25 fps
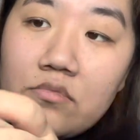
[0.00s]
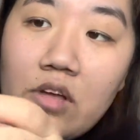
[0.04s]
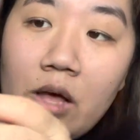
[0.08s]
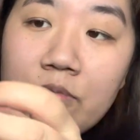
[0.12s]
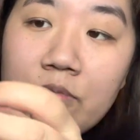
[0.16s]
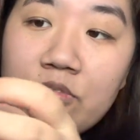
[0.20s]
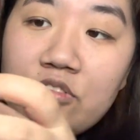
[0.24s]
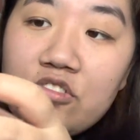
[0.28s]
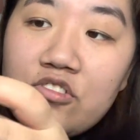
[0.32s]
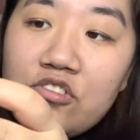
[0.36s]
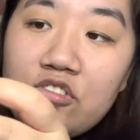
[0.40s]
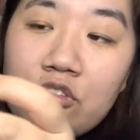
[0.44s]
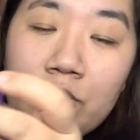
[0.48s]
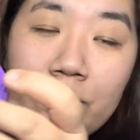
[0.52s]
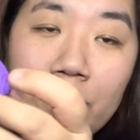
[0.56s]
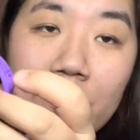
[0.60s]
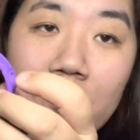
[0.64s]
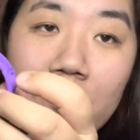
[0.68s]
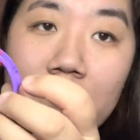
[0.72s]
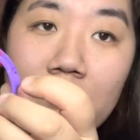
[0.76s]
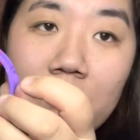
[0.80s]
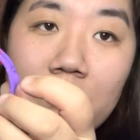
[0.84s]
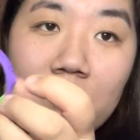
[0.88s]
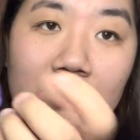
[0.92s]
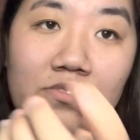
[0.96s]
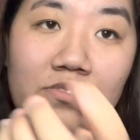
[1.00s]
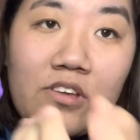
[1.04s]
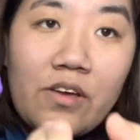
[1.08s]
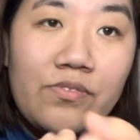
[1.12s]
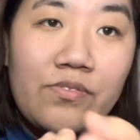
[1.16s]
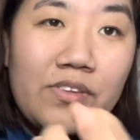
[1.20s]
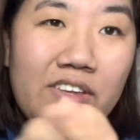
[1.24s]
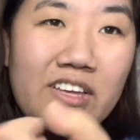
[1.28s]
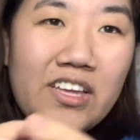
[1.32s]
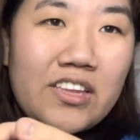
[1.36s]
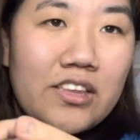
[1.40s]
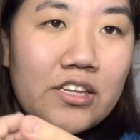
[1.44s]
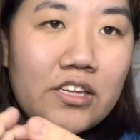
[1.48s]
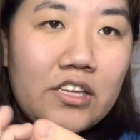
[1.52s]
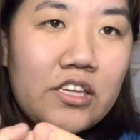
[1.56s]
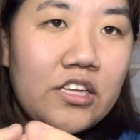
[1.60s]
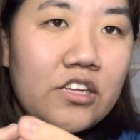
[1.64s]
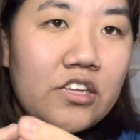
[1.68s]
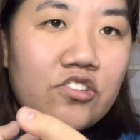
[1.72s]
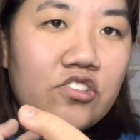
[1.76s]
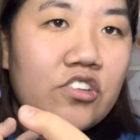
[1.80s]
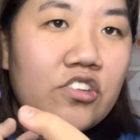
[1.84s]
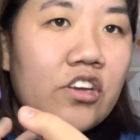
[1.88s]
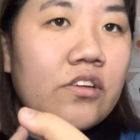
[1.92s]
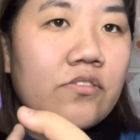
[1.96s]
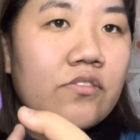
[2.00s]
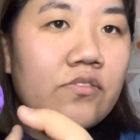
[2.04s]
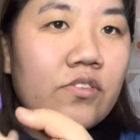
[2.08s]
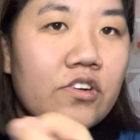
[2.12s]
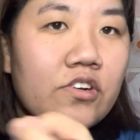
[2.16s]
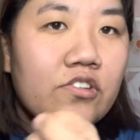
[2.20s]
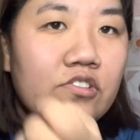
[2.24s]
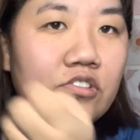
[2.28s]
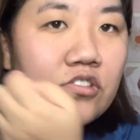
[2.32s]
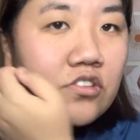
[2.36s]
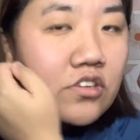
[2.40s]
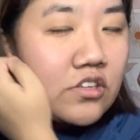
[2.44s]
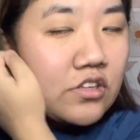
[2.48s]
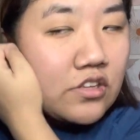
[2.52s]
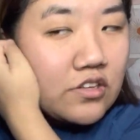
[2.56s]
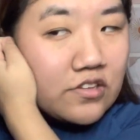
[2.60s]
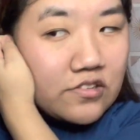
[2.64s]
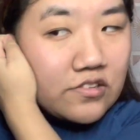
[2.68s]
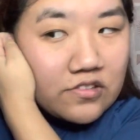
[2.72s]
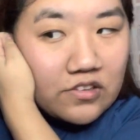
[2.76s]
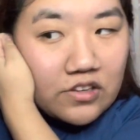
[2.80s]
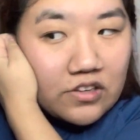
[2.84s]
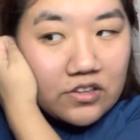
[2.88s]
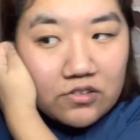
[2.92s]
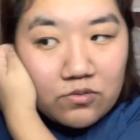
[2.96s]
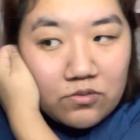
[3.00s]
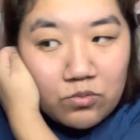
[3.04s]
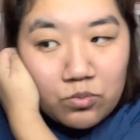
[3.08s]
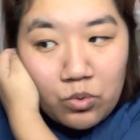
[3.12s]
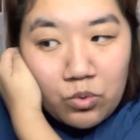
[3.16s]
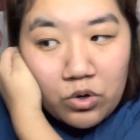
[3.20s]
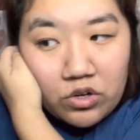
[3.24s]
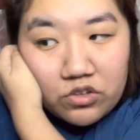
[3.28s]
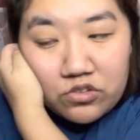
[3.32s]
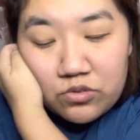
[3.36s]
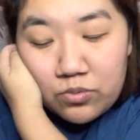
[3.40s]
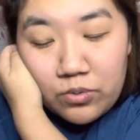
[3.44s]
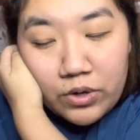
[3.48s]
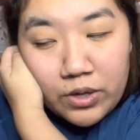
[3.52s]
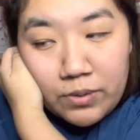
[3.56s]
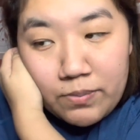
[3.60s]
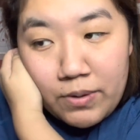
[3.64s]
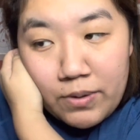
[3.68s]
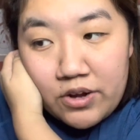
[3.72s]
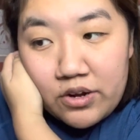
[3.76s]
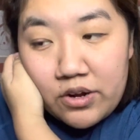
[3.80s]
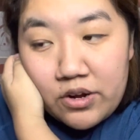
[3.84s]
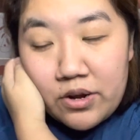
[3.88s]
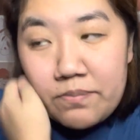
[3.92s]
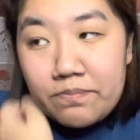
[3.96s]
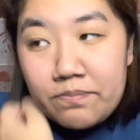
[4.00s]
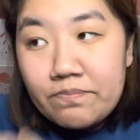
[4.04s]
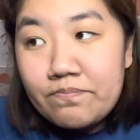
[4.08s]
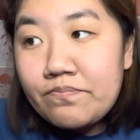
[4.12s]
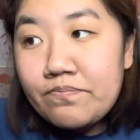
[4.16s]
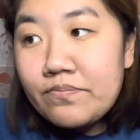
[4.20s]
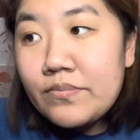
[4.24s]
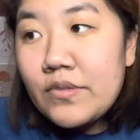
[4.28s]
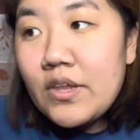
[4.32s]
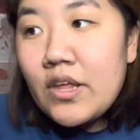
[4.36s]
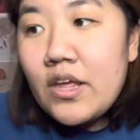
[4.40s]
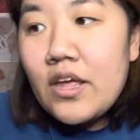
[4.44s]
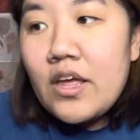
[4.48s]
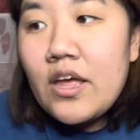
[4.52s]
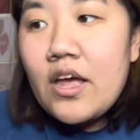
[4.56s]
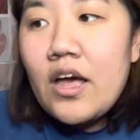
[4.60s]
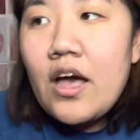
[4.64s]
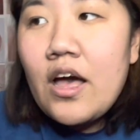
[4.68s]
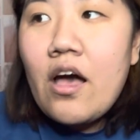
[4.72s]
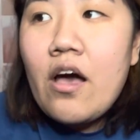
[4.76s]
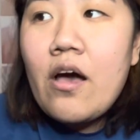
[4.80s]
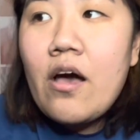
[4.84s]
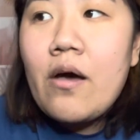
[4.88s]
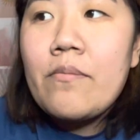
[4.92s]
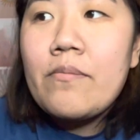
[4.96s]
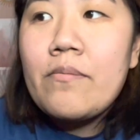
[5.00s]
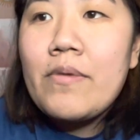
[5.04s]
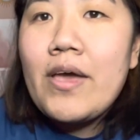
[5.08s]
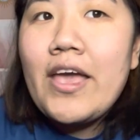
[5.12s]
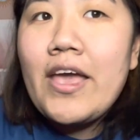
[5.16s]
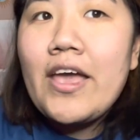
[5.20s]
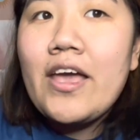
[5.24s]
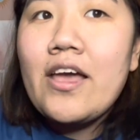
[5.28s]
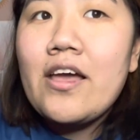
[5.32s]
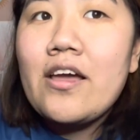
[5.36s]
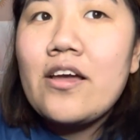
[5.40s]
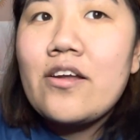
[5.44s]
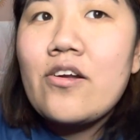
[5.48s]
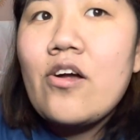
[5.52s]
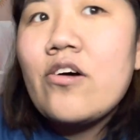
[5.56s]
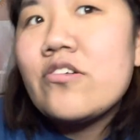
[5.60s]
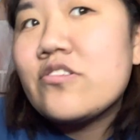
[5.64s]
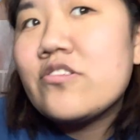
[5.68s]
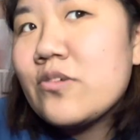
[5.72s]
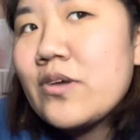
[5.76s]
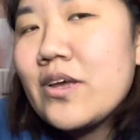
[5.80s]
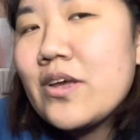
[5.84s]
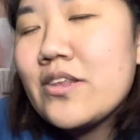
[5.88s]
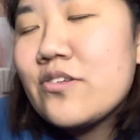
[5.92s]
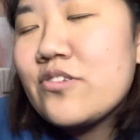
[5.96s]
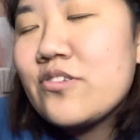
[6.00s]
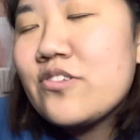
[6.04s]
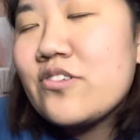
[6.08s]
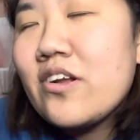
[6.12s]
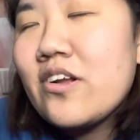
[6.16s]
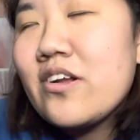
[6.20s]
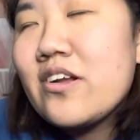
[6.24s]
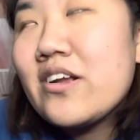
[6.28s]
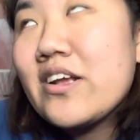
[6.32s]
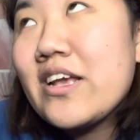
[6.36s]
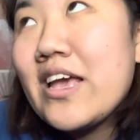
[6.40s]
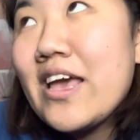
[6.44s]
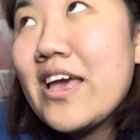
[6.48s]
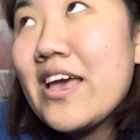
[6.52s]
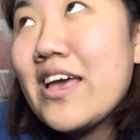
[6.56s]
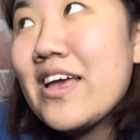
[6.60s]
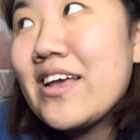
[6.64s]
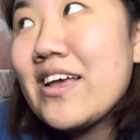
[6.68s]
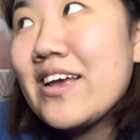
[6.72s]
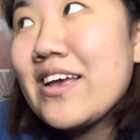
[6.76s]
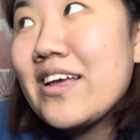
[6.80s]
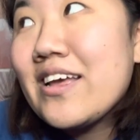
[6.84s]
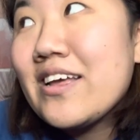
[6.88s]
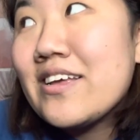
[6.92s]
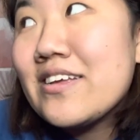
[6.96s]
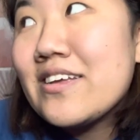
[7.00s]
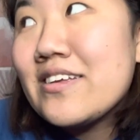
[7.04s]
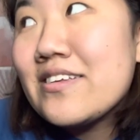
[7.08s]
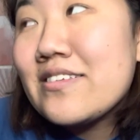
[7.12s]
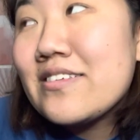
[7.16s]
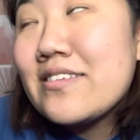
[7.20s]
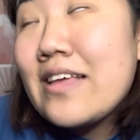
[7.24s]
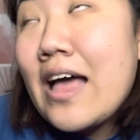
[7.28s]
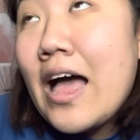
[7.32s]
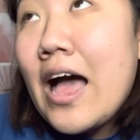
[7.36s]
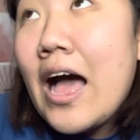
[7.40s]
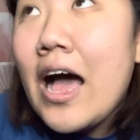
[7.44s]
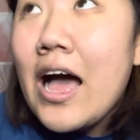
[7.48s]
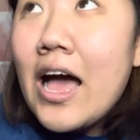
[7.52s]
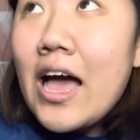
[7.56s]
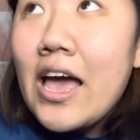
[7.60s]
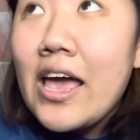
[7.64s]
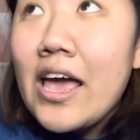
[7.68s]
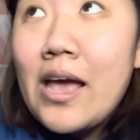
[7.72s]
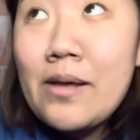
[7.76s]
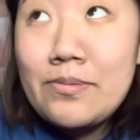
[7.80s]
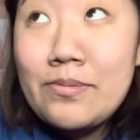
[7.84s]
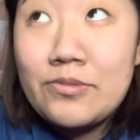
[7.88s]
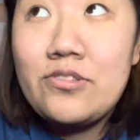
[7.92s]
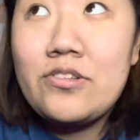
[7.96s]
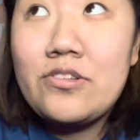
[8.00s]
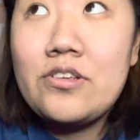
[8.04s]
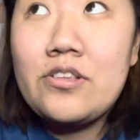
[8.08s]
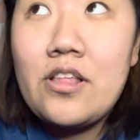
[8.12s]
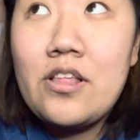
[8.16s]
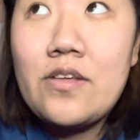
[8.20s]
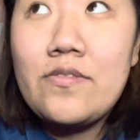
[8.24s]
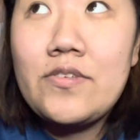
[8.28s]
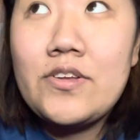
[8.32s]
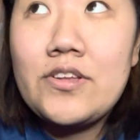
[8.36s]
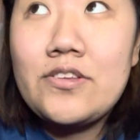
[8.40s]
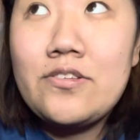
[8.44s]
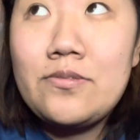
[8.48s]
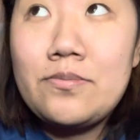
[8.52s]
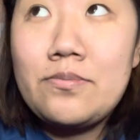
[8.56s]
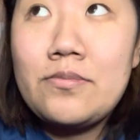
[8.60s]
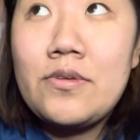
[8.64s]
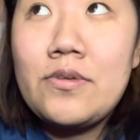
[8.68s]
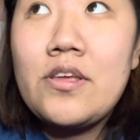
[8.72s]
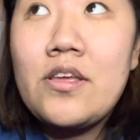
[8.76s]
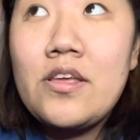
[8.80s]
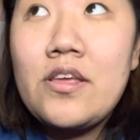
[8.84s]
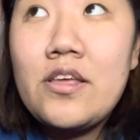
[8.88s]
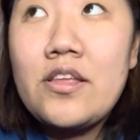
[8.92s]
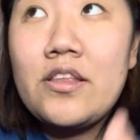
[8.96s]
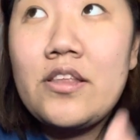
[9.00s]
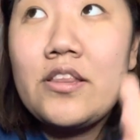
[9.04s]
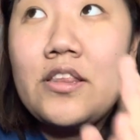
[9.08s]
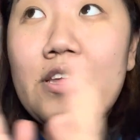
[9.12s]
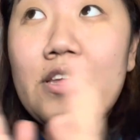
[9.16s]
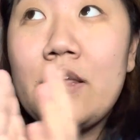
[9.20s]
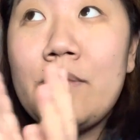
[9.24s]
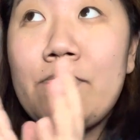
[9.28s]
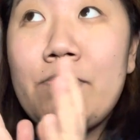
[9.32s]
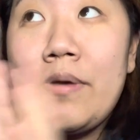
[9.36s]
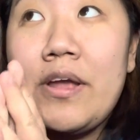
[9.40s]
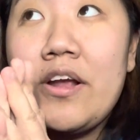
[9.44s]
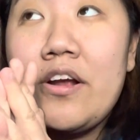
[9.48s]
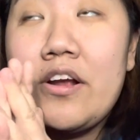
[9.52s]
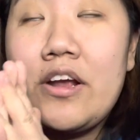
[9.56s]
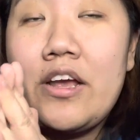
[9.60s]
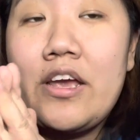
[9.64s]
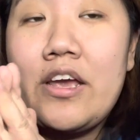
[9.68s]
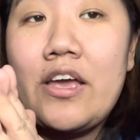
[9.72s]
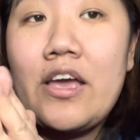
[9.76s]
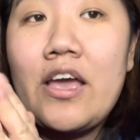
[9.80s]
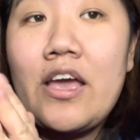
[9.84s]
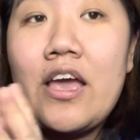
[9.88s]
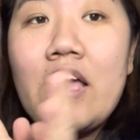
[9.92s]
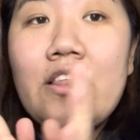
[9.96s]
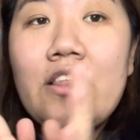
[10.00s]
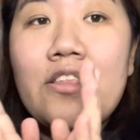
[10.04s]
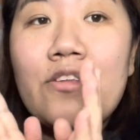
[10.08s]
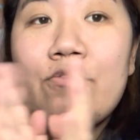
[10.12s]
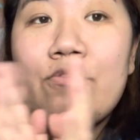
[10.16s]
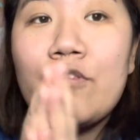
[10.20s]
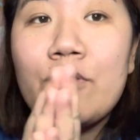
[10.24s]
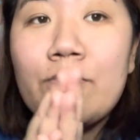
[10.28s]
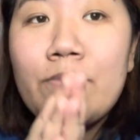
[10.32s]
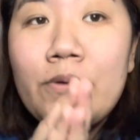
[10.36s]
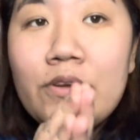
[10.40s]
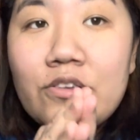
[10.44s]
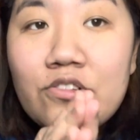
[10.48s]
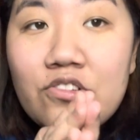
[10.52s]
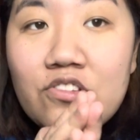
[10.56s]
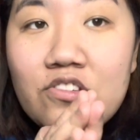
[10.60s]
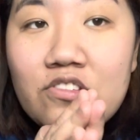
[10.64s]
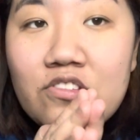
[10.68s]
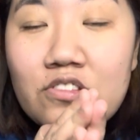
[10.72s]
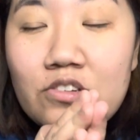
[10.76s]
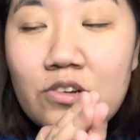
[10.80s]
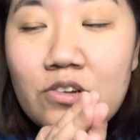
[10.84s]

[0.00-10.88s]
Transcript: stupid. Definitely get the keychain version of this. It works way better. And also get their starter kit because I absolutely love it. The berry and the fruit punch is the